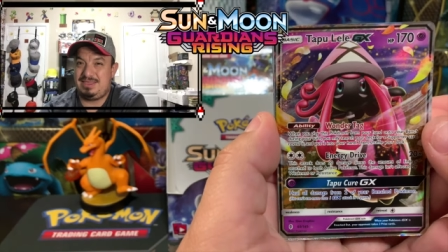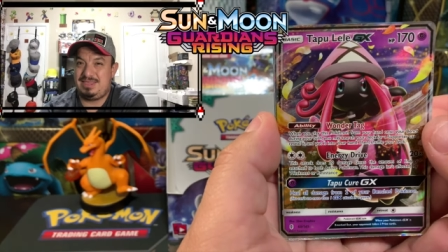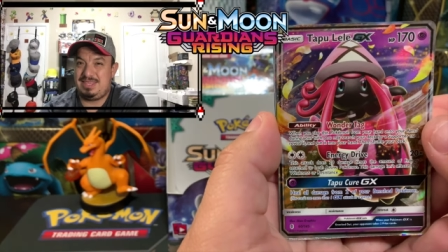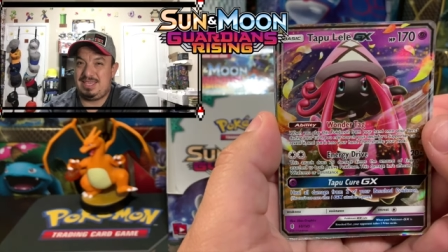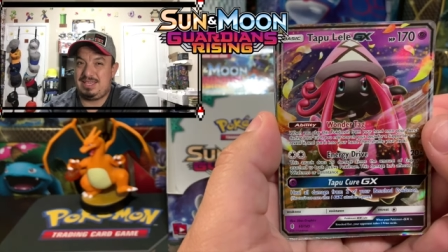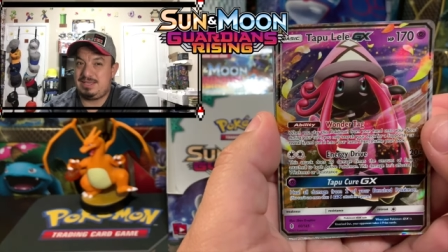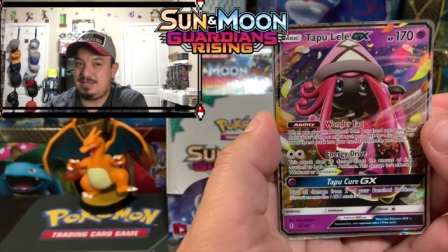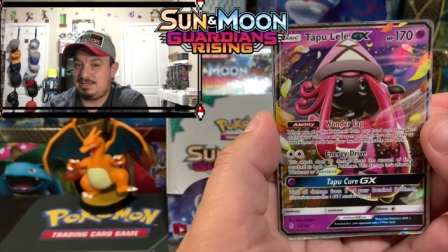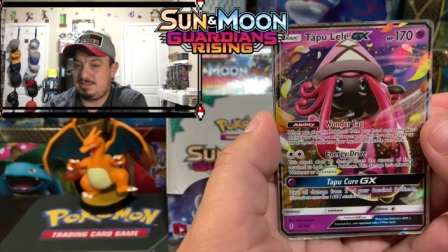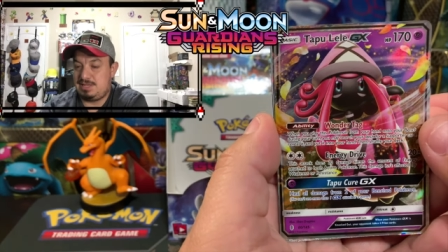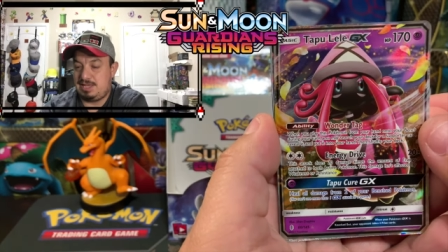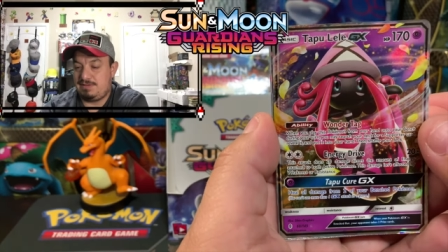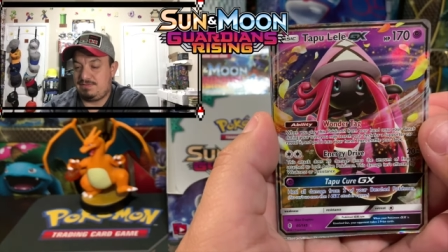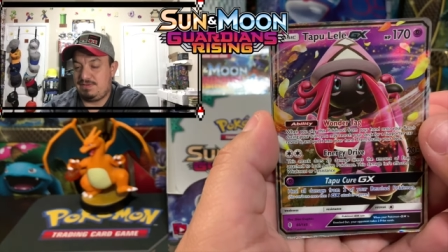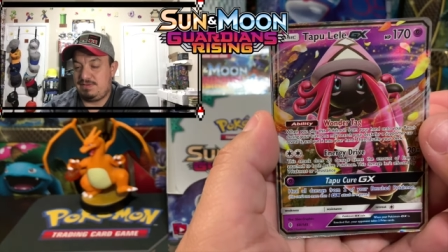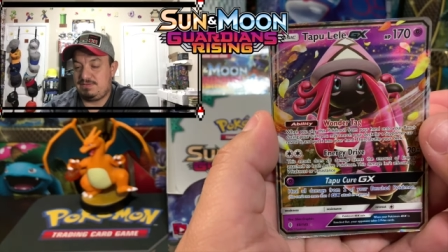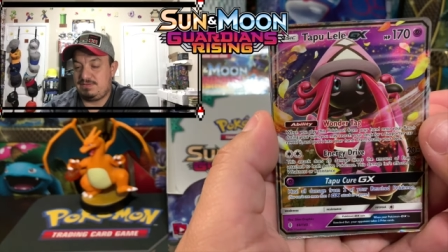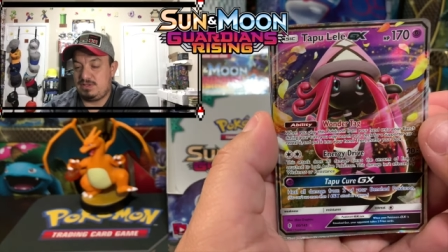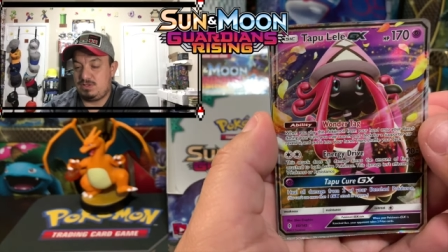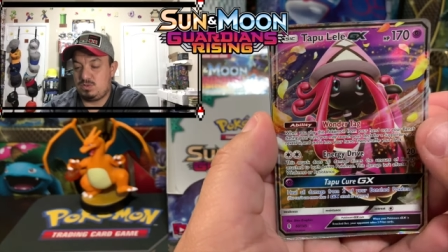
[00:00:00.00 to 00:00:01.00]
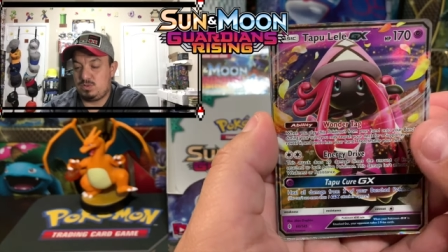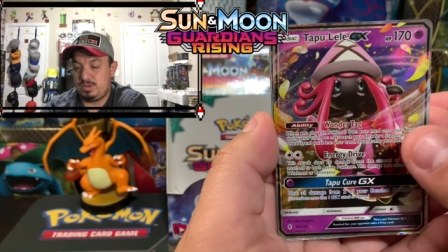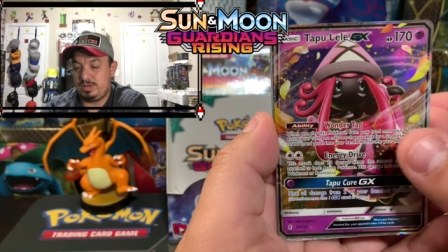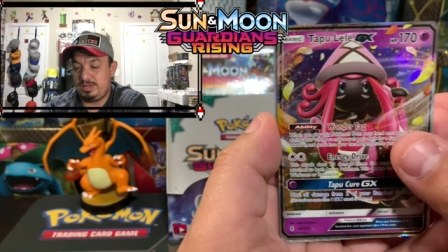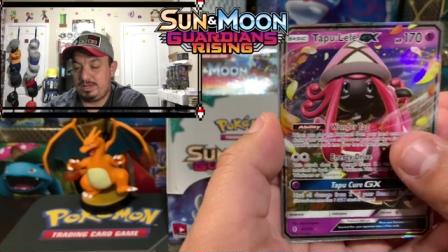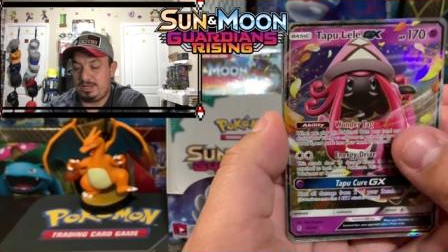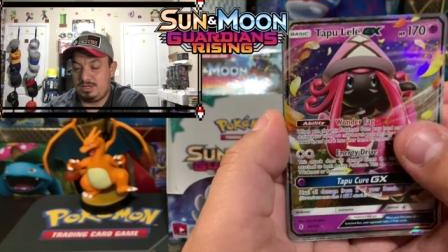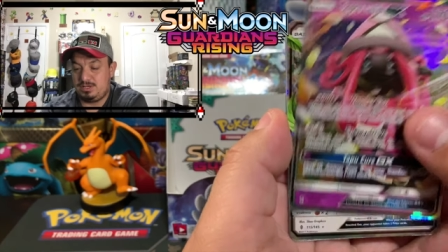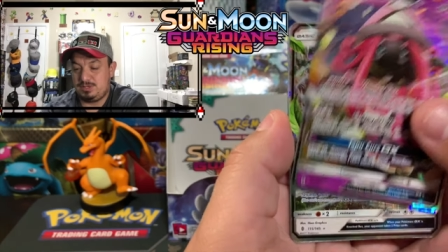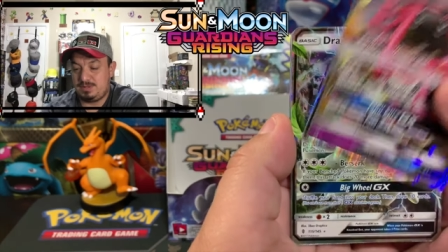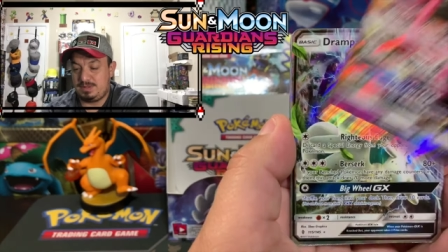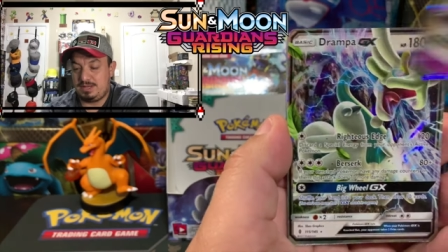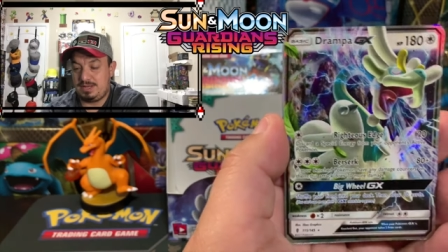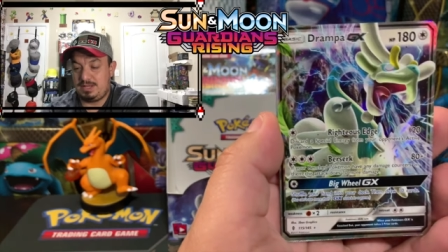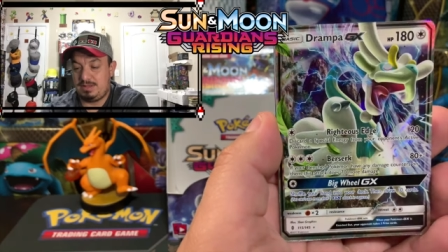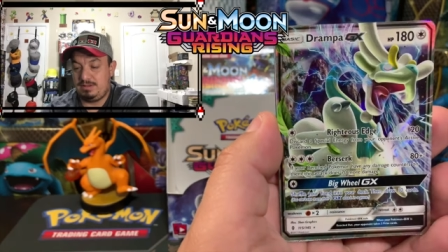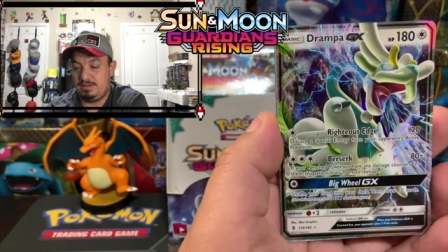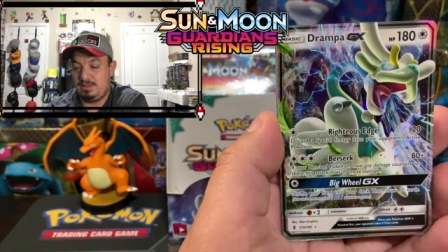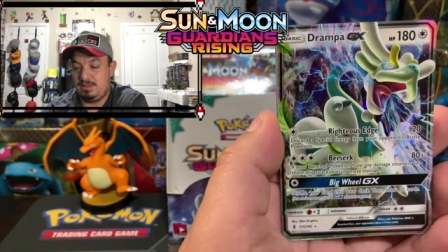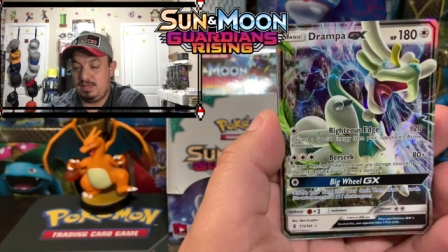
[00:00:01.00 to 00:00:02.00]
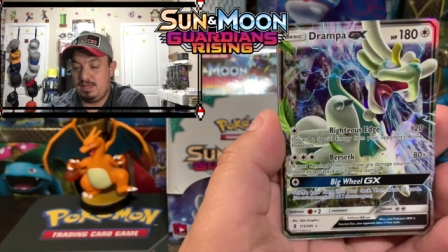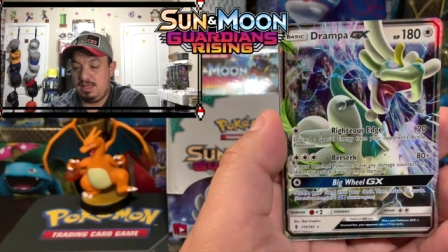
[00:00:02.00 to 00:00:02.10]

think is like $15, $20 right now,